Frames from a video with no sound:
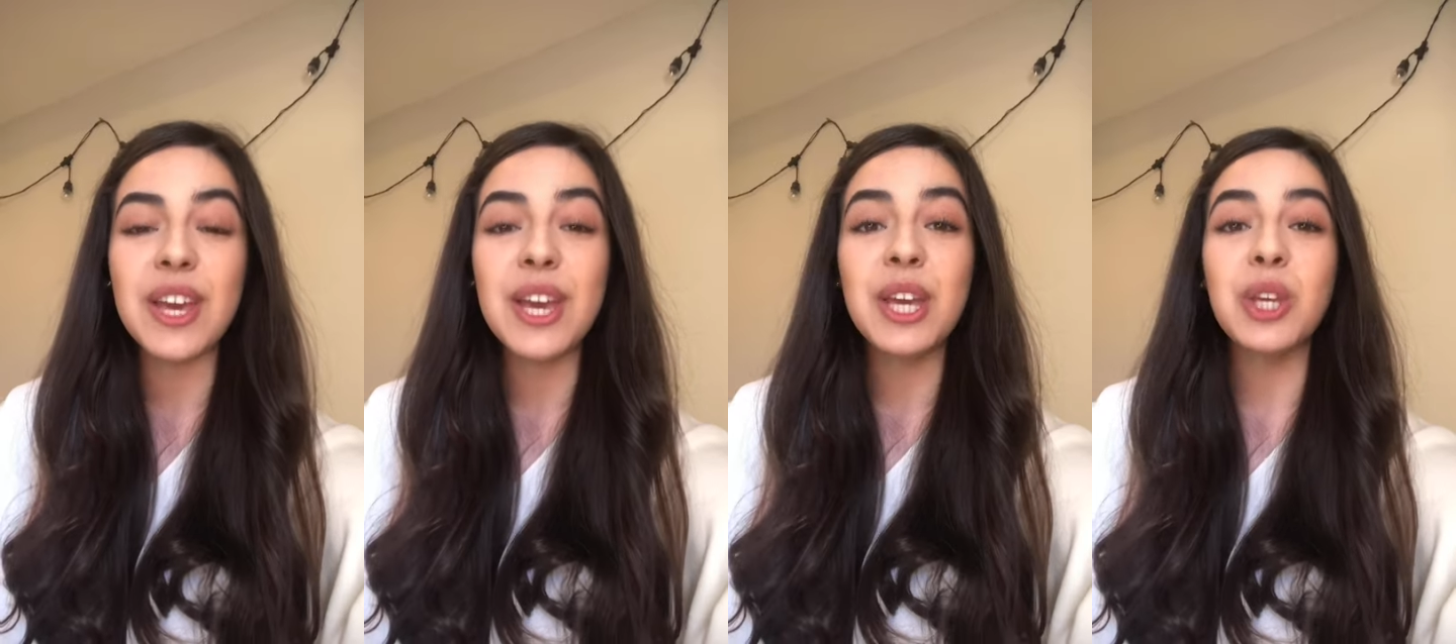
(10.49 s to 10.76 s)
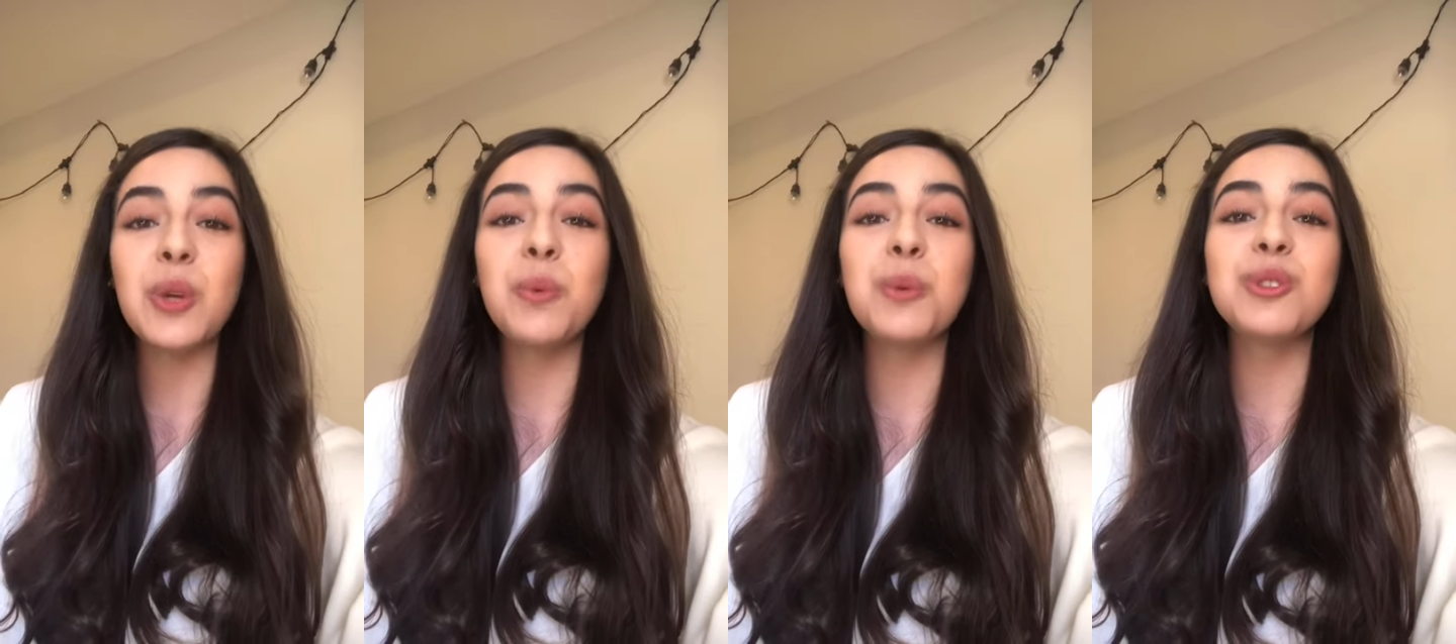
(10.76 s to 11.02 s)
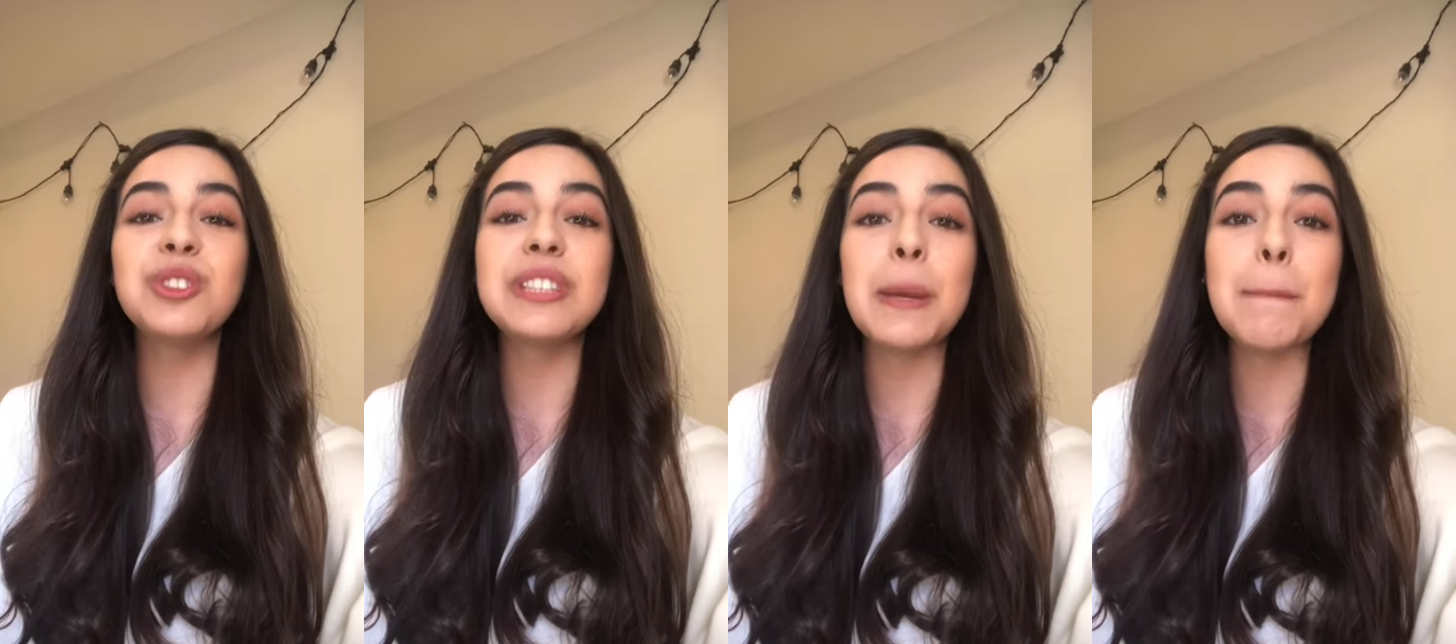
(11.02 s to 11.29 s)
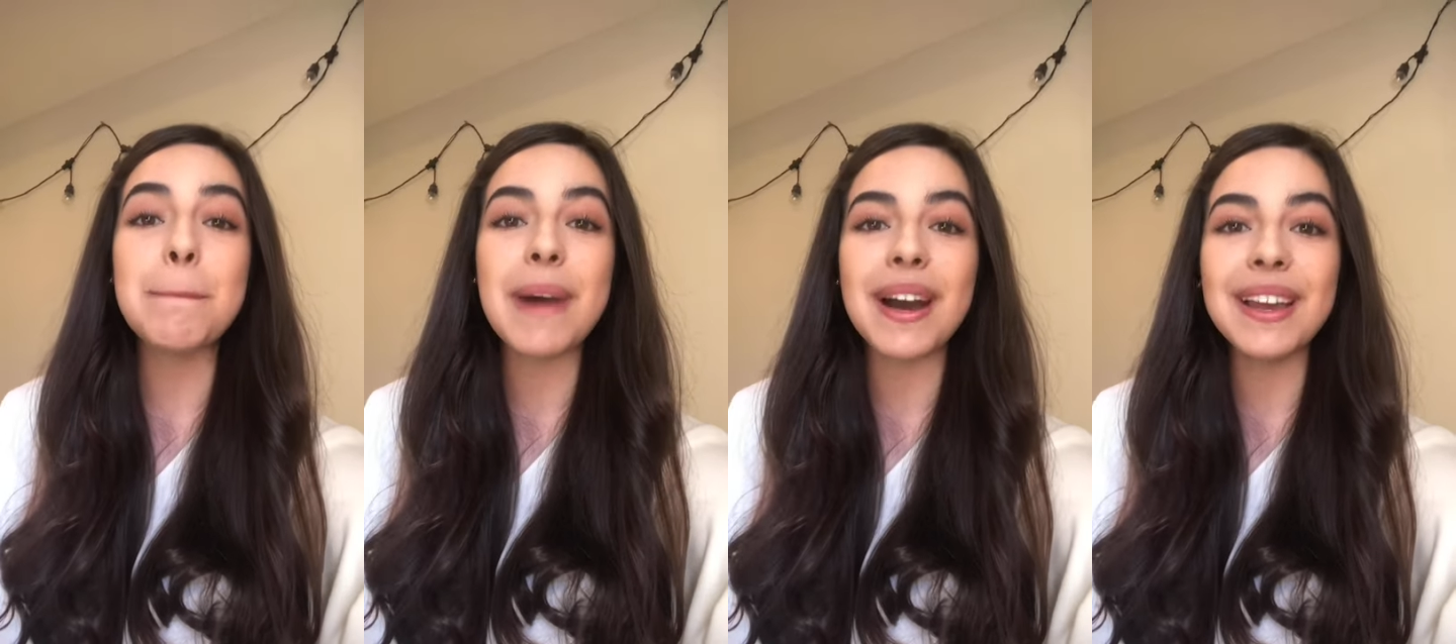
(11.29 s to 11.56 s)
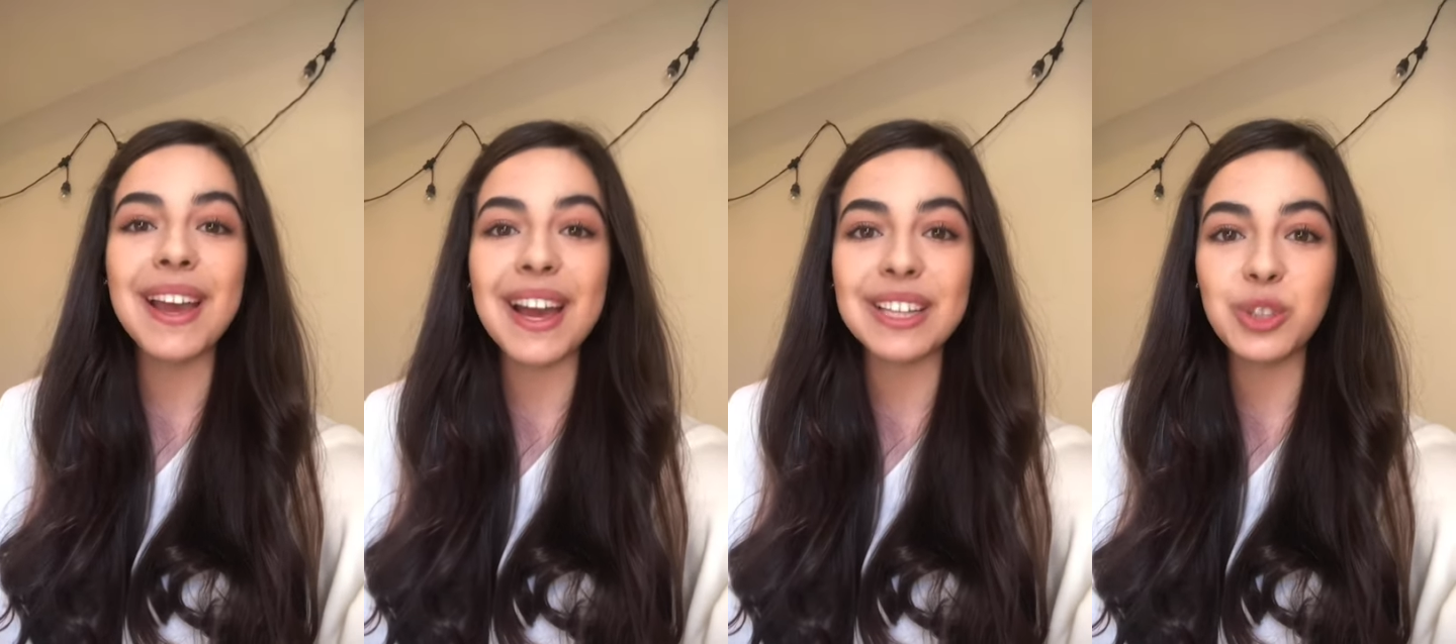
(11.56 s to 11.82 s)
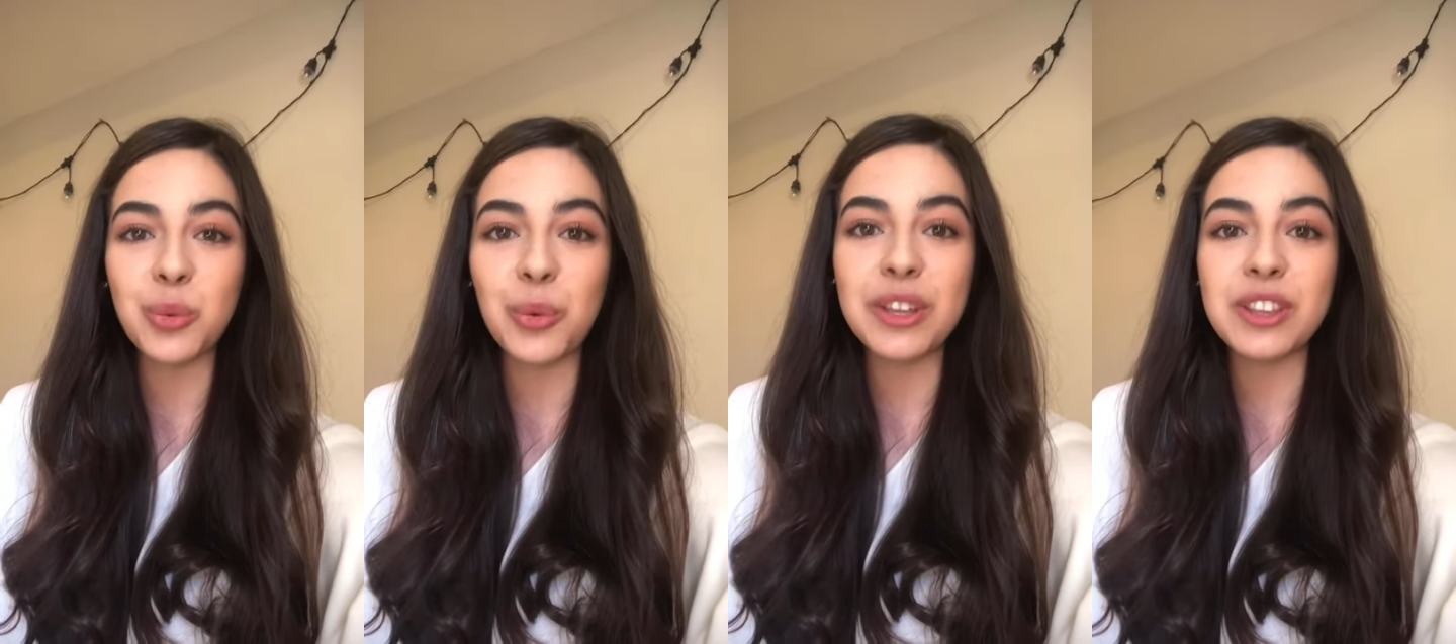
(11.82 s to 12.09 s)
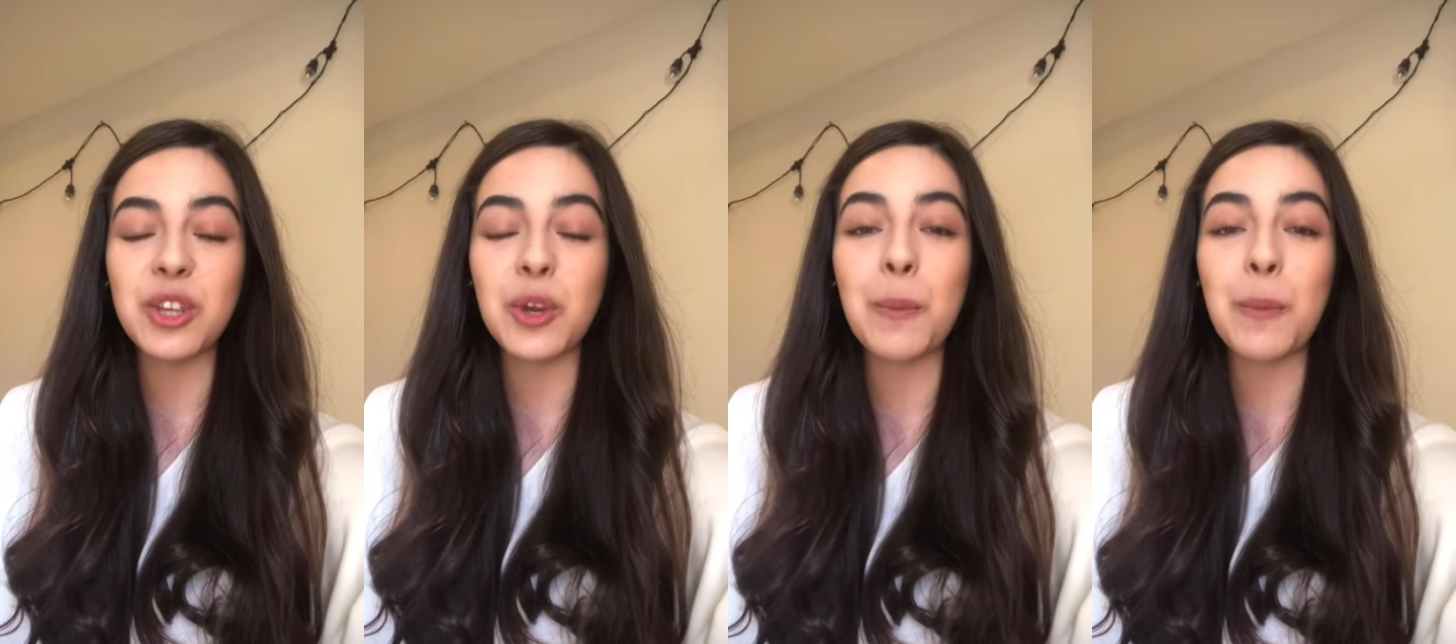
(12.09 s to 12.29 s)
You will see my hand with you,